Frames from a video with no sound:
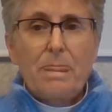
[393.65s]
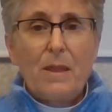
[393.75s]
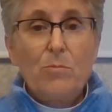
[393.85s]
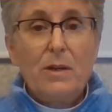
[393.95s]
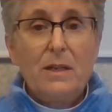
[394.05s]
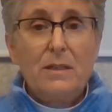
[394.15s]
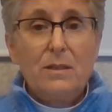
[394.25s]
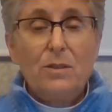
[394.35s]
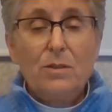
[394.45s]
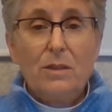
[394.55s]

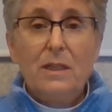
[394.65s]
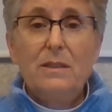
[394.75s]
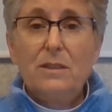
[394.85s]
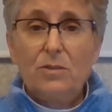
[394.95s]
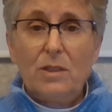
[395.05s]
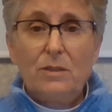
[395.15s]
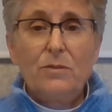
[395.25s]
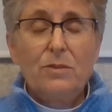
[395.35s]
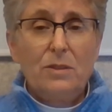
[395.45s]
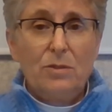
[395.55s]
when you're in these
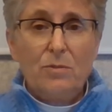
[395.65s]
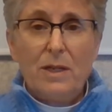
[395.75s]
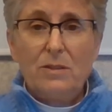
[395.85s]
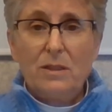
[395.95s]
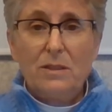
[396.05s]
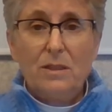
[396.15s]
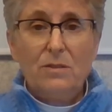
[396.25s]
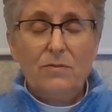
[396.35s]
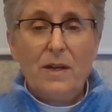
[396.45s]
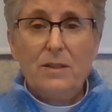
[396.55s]
stressful situations and
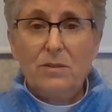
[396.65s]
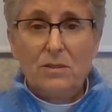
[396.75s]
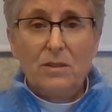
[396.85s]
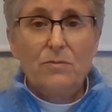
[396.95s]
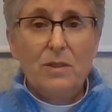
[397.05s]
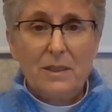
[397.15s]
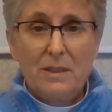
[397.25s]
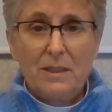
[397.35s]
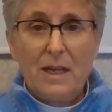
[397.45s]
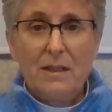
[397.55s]
you find yourself really
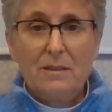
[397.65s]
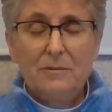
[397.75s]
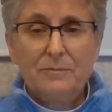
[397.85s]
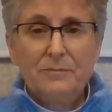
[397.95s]
scattered.